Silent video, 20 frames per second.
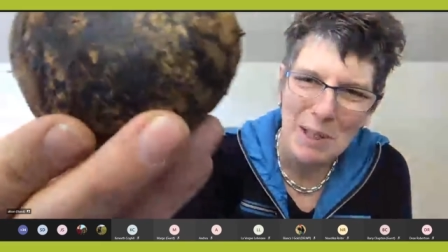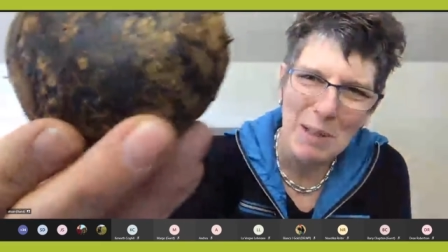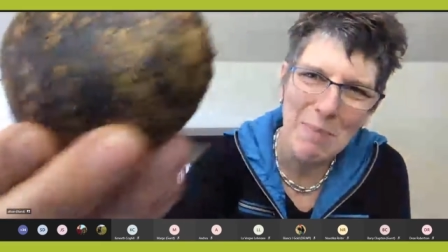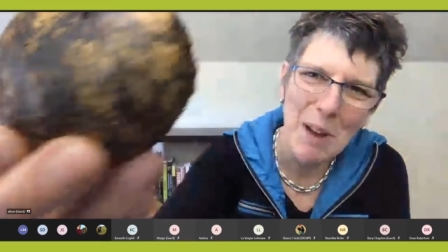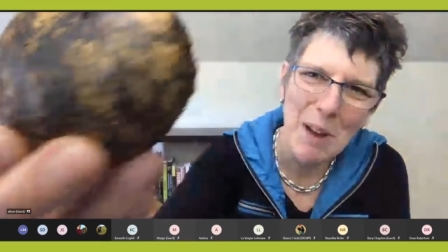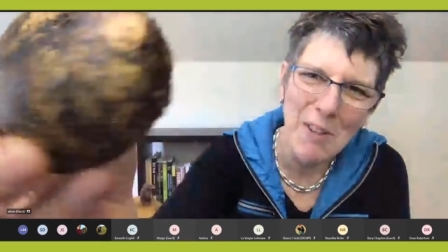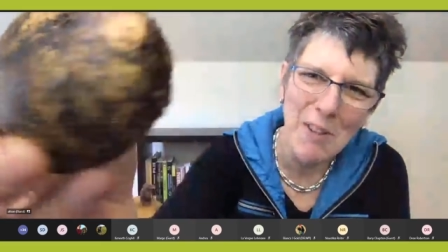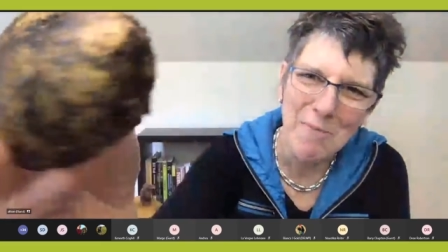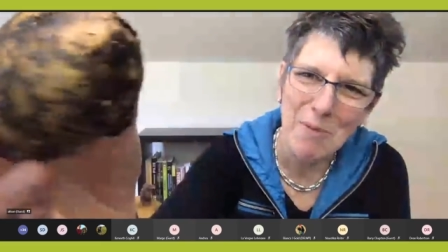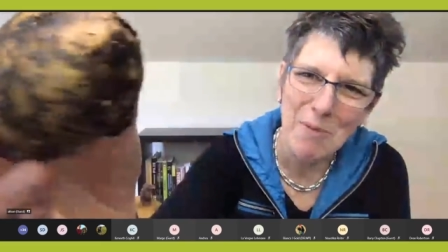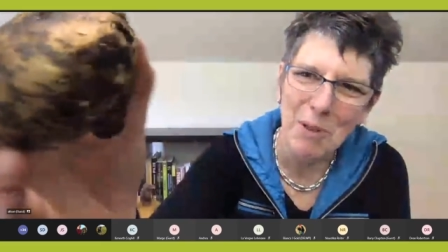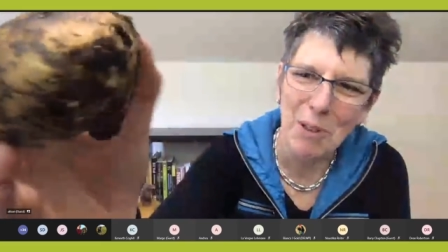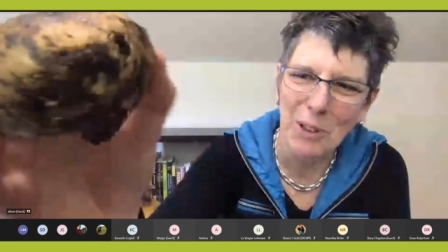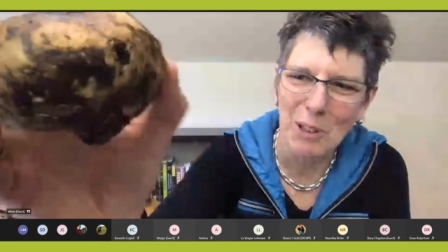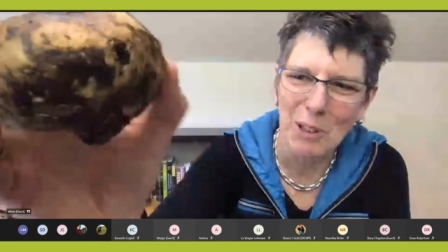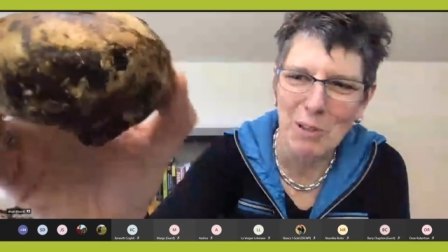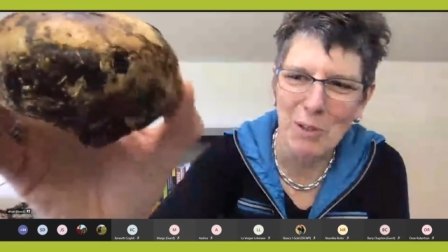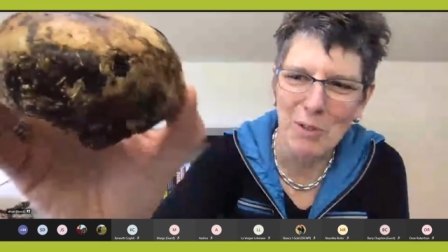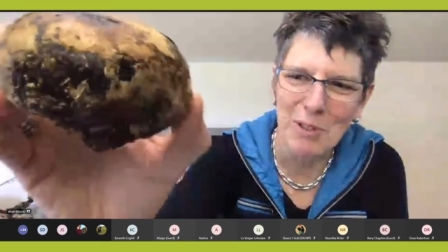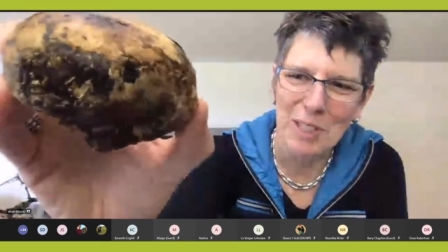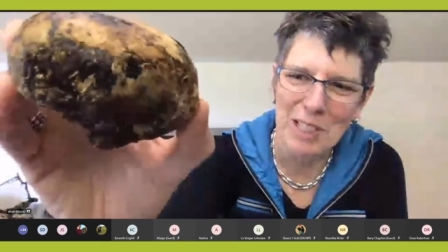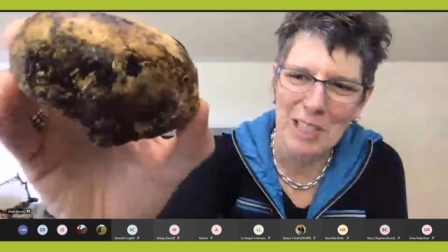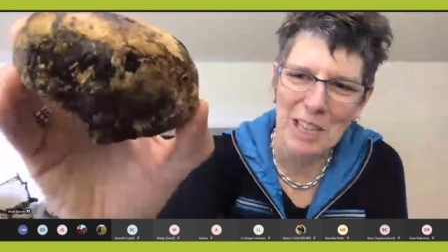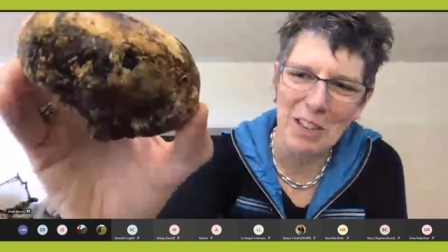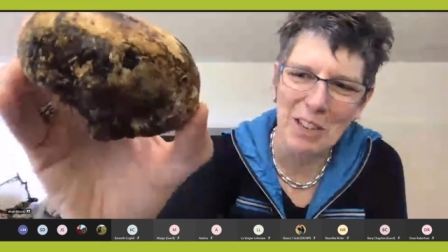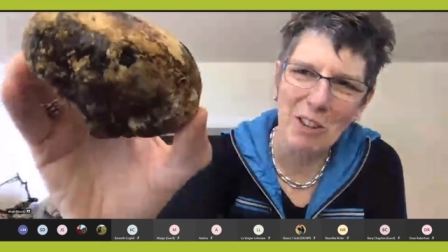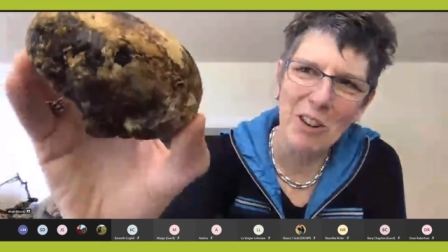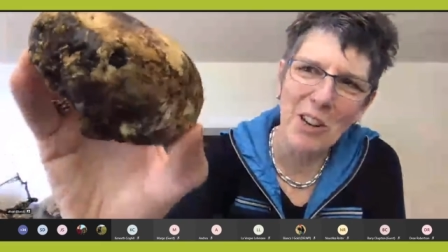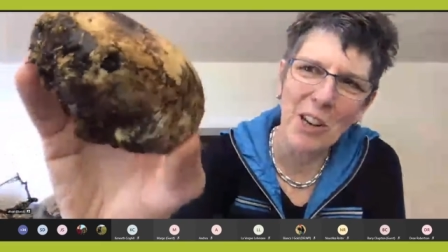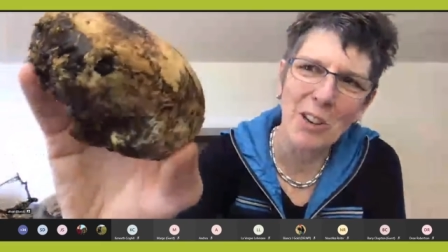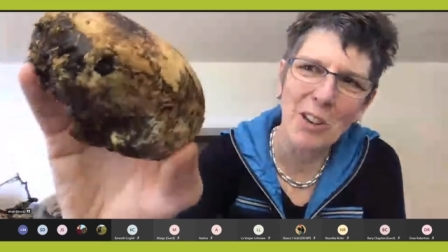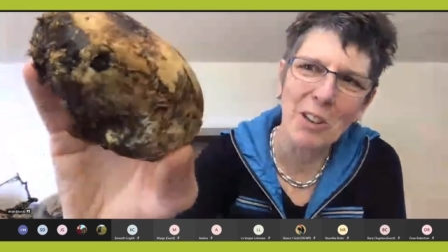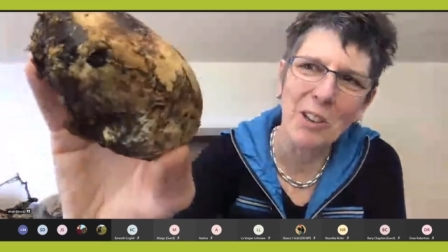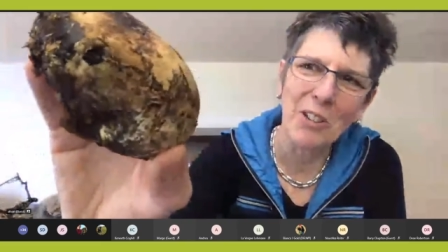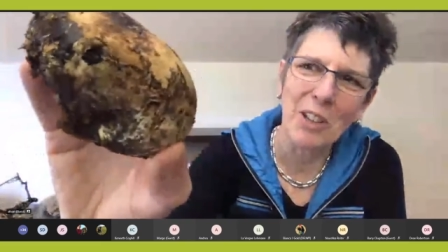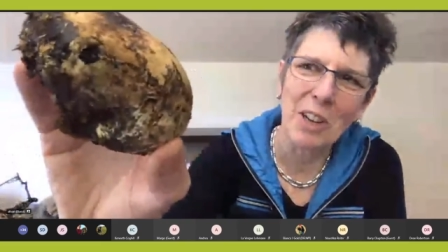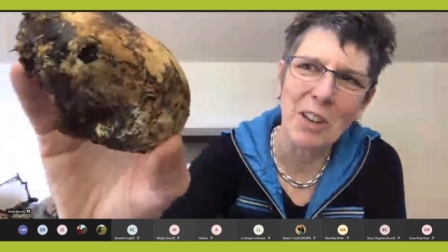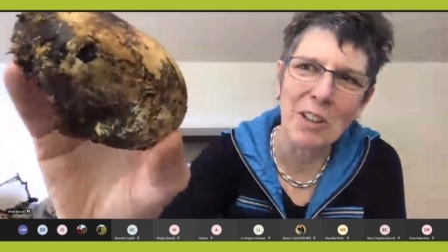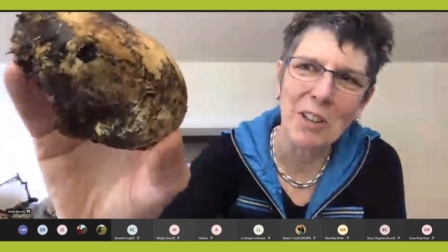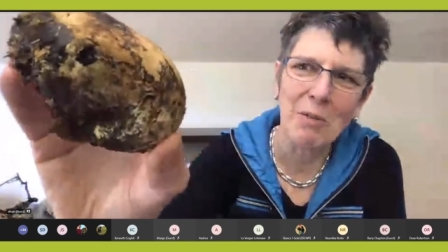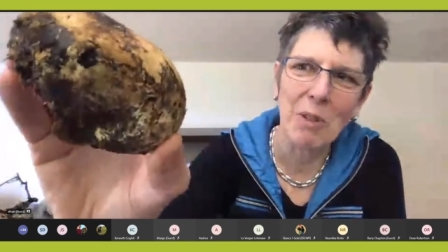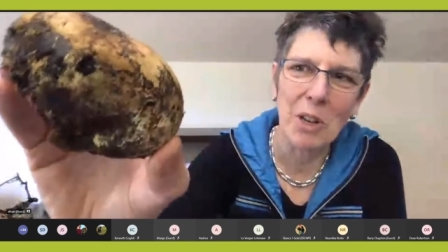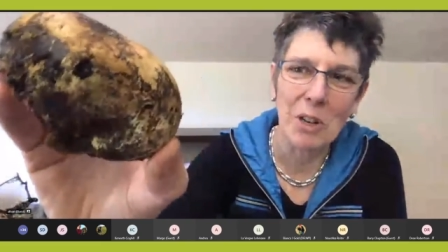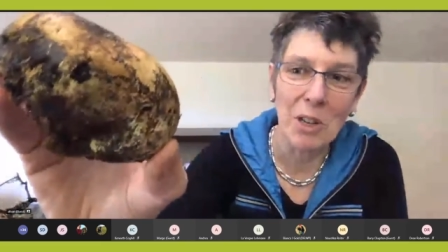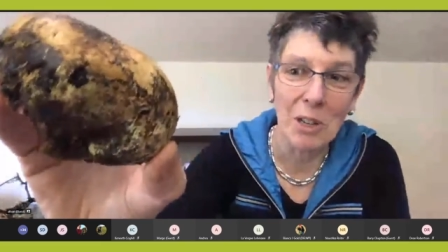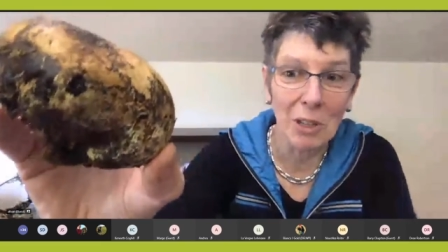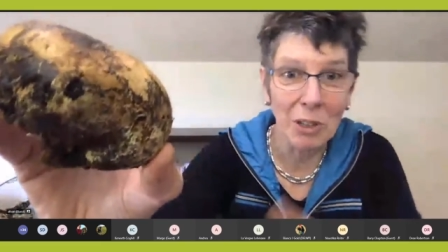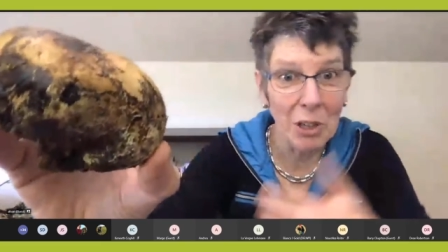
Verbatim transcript: with the puffballs you often see growing alongside the road,